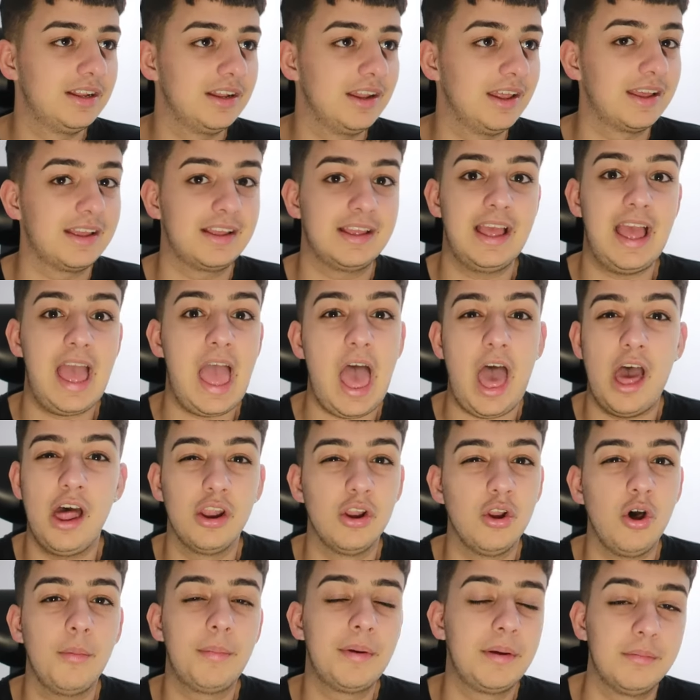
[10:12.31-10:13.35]
Like a
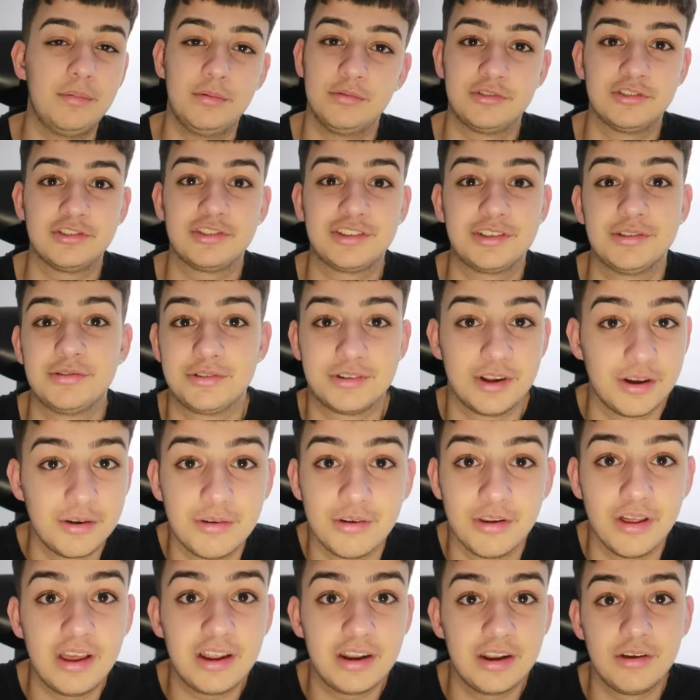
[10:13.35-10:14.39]
lot of people just still
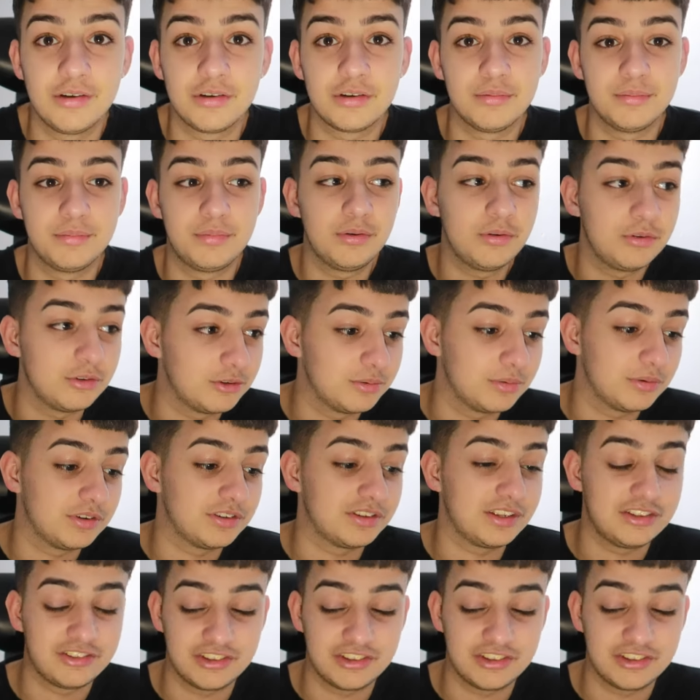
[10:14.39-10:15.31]
don't like Logan Paul to be honest,